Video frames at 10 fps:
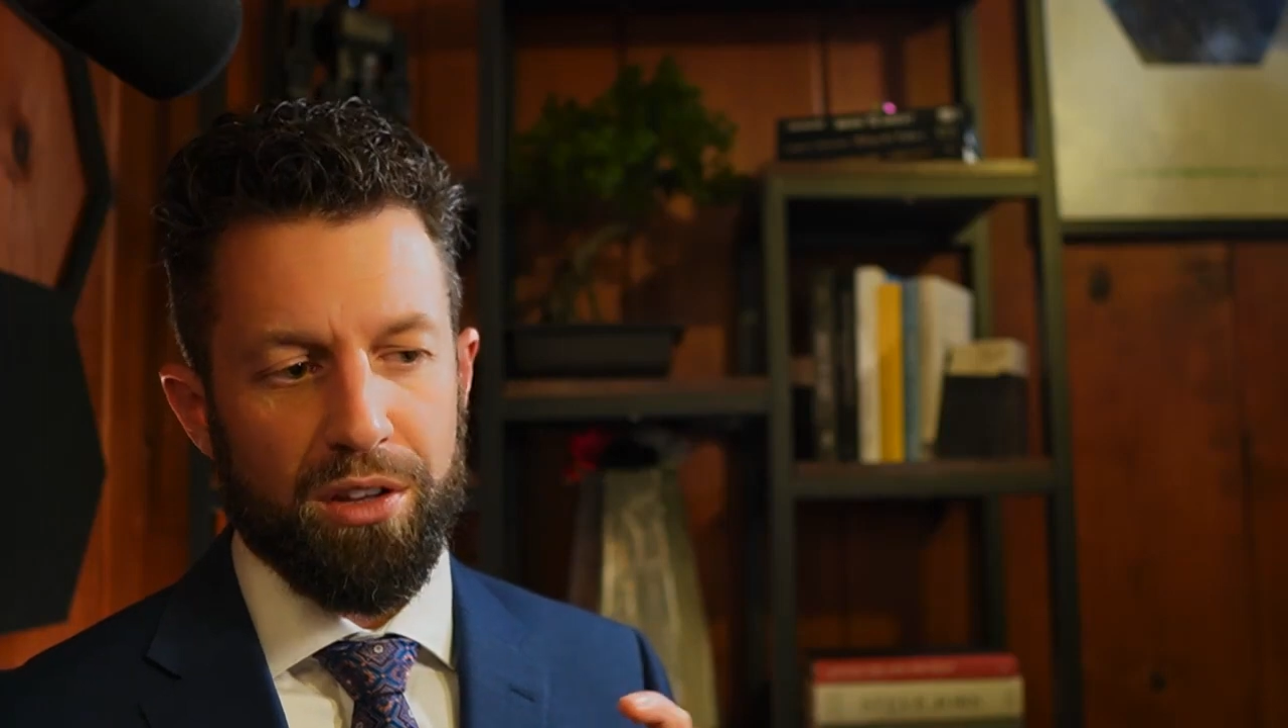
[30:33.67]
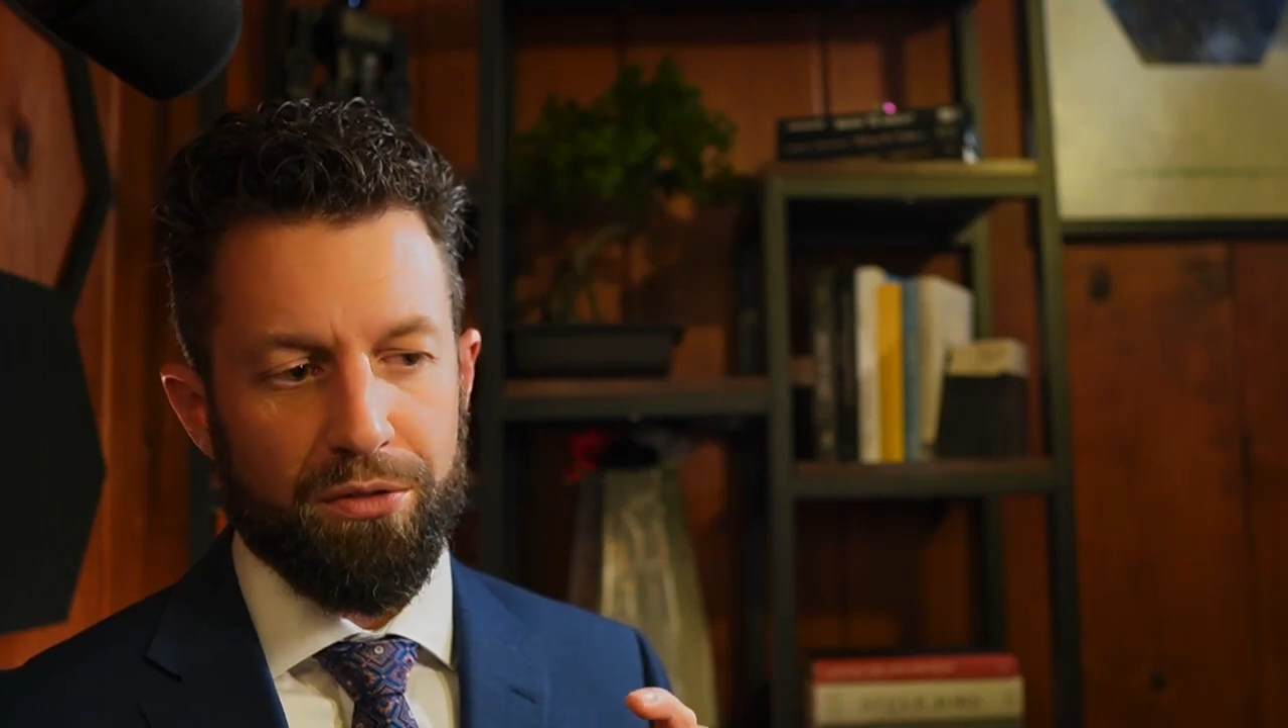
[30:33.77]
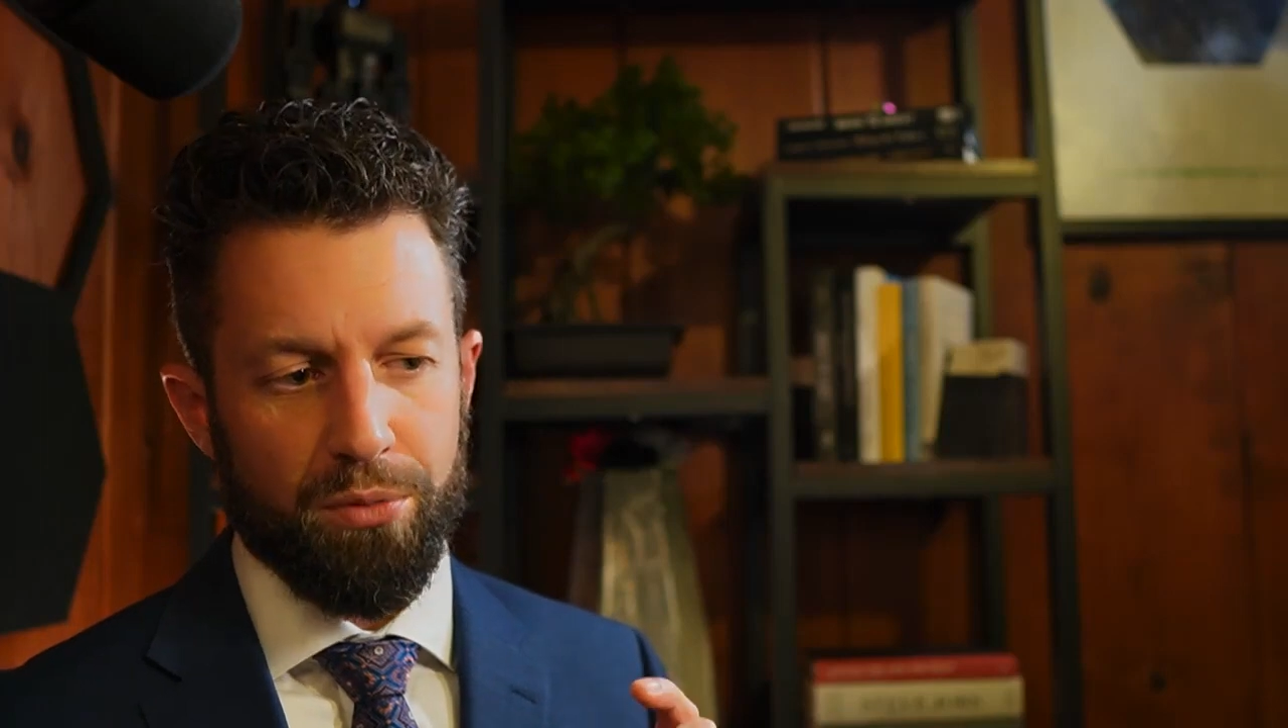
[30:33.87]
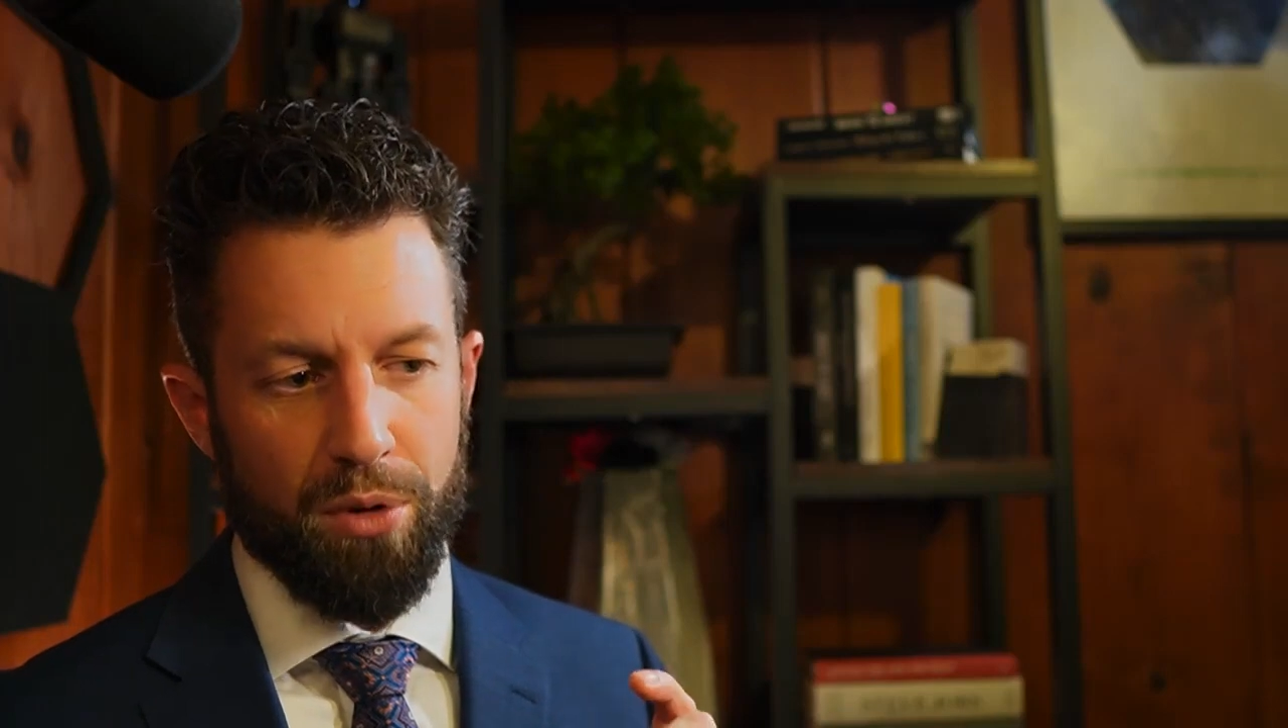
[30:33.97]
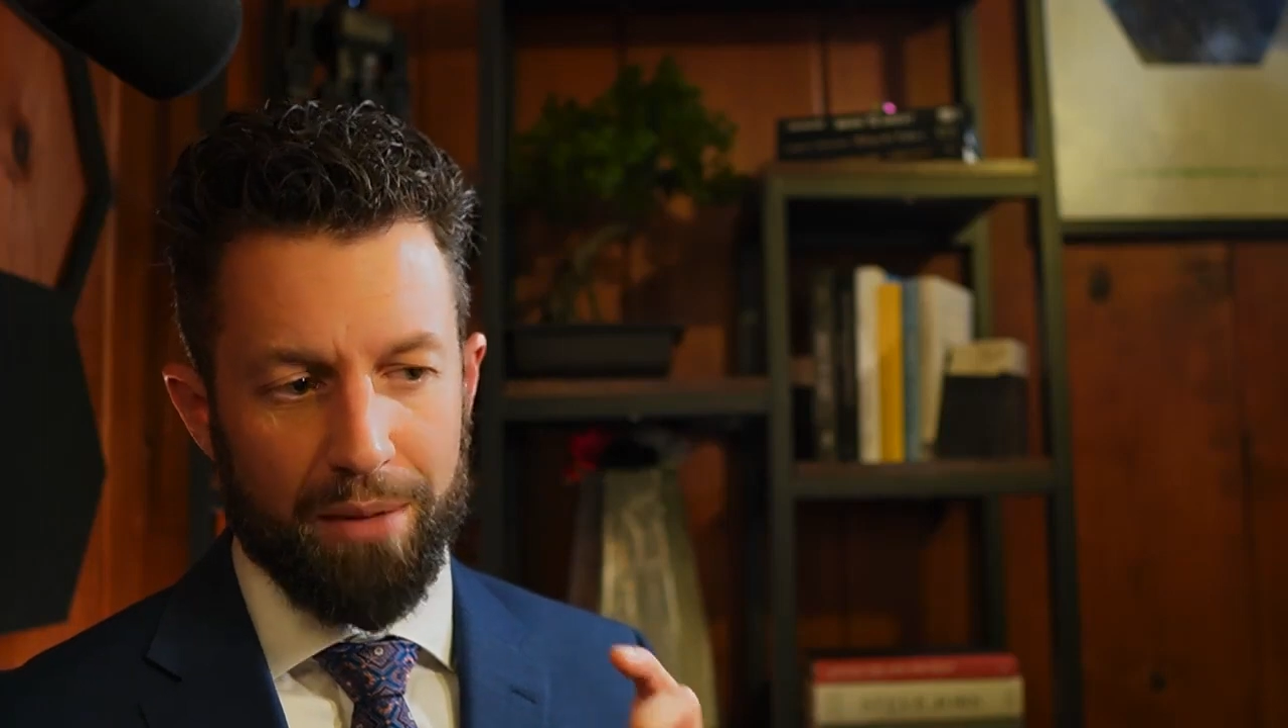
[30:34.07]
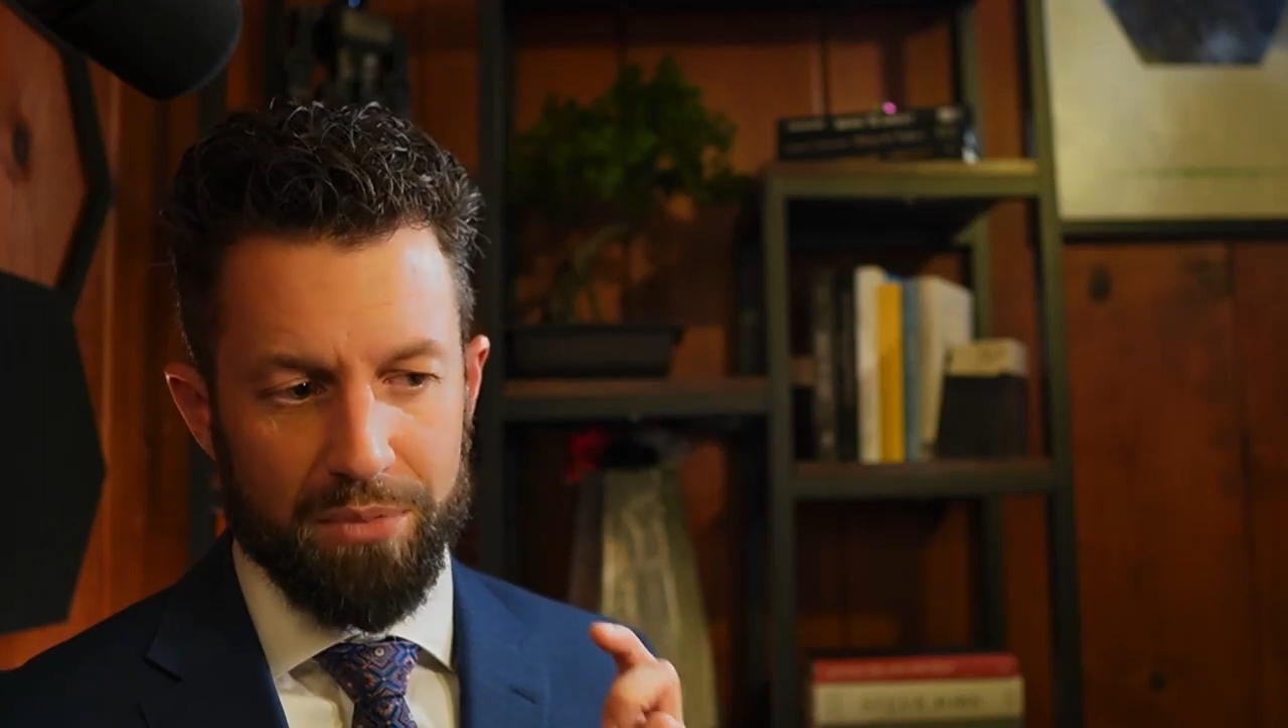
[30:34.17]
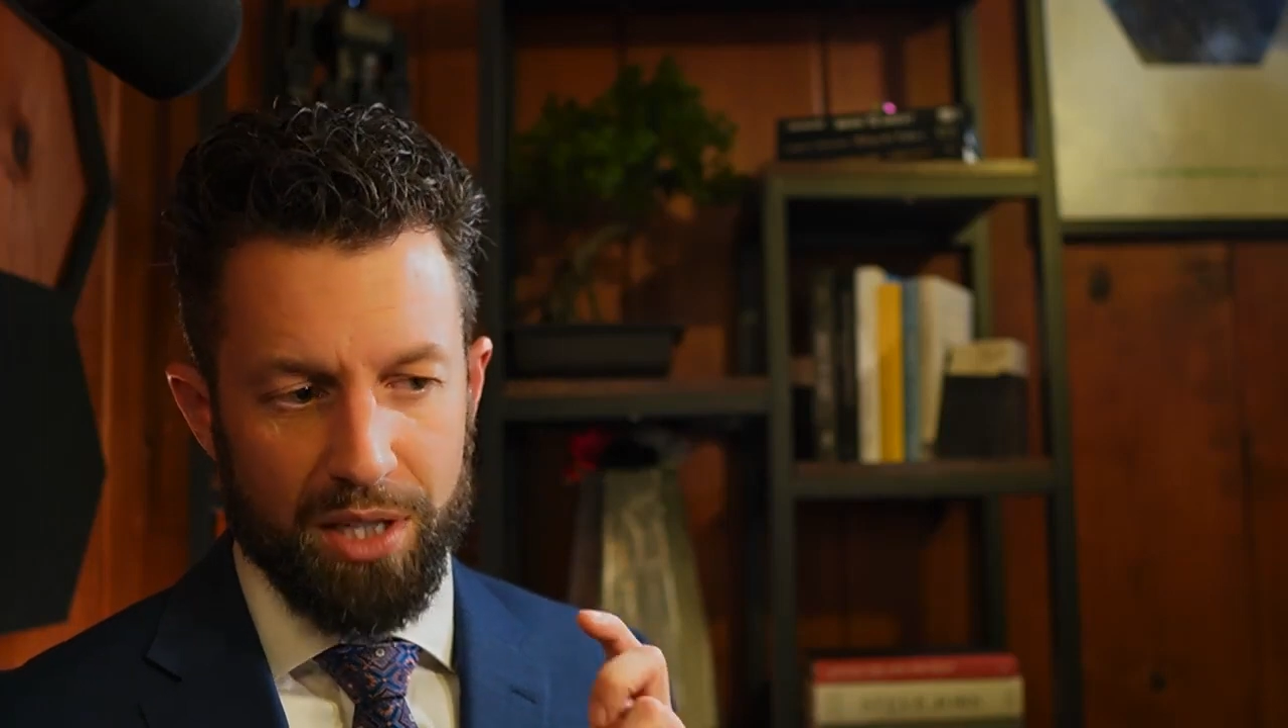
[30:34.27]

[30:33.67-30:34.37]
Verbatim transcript: if what I'm